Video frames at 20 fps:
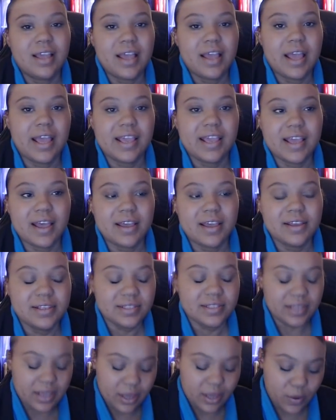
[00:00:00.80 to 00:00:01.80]
Hey guys,
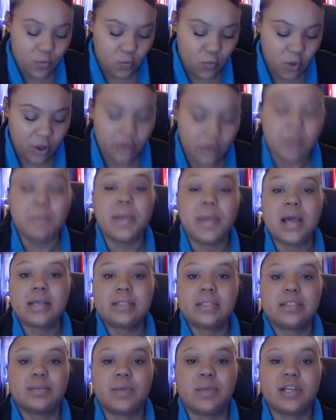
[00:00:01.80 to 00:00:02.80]
and welcome
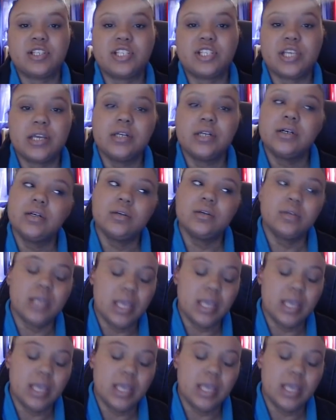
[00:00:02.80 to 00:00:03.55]
back to my channel.